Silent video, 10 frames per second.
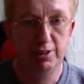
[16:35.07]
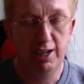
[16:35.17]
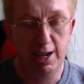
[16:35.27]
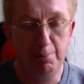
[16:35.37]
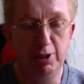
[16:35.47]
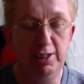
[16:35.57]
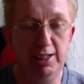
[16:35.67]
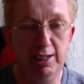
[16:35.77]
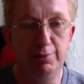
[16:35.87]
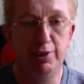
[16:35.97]
I
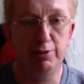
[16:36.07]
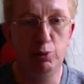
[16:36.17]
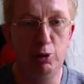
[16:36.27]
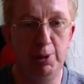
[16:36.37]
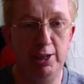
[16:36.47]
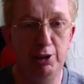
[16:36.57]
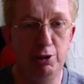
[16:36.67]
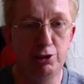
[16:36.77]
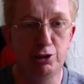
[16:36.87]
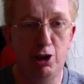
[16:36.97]
believe that we'll be in a
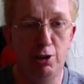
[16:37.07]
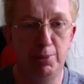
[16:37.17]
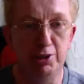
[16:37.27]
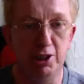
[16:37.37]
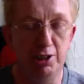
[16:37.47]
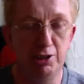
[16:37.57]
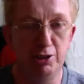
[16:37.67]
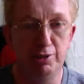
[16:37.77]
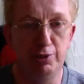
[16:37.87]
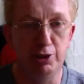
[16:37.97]
good, strong
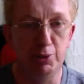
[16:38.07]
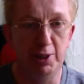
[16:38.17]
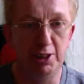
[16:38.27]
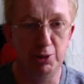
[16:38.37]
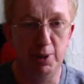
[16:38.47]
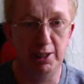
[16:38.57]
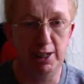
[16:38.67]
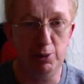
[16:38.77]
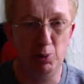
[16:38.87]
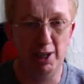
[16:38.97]
position for
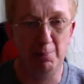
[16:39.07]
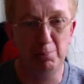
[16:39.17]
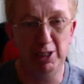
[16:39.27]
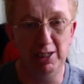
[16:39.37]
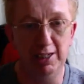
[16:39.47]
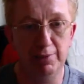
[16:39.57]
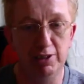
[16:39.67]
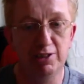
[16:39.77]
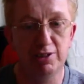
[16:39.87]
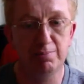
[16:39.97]
2020 when I believe
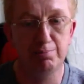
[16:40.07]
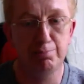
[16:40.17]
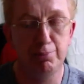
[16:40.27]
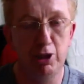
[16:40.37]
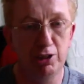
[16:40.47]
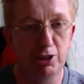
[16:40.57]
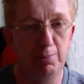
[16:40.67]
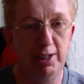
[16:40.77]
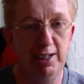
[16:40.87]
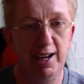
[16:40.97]
that
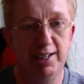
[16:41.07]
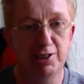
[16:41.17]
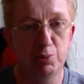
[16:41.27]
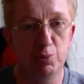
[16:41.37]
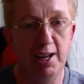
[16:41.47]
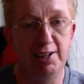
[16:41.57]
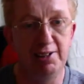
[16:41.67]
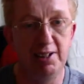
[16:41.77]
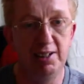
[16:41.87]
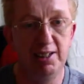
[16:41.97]
possibly that is
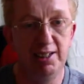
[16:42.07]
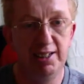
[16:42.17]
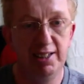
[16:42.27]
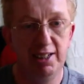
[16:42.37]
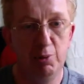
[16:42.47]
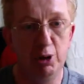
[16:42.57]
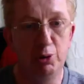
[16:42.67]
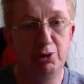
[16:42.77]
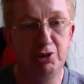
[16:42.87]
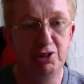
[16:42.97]
when we're
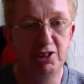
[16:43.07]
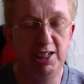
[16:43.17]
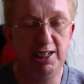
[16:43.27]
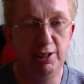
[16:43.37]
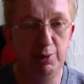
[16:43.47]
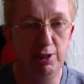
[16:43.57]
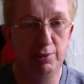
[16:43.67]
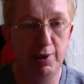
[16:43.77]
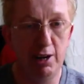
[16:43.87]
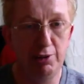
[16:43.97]
going to see the
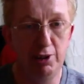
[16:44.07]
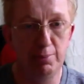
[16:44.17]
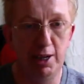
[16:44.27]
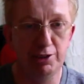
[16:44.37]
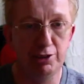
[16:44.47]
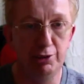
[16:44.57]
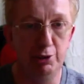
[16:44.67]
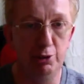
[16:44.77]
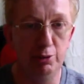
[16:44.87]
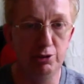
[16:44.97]
real value in
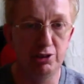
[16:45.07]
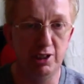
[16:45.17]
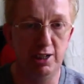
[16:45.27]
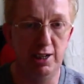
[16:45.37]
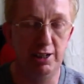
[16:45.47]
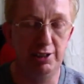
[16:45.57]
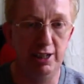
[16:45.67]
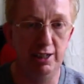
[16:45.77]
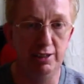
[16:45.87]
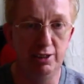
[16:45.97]
masternodes, and
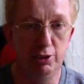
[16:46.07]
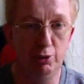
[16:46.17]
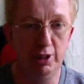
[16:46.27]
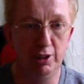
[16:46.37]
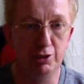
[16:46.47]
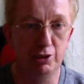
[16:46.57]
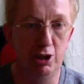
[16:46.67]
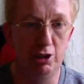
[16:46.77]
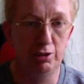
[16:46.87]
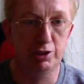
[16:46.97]
only the
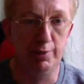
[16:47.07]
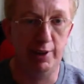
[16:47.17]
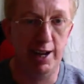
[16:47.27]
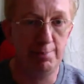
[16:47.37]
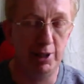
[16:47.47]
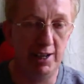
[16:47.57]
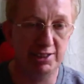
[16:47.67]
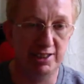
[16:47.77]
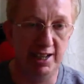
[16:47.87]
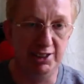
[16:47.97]
strong will survive by that
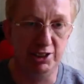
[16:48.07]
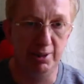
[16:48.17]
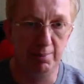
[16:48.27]
stage.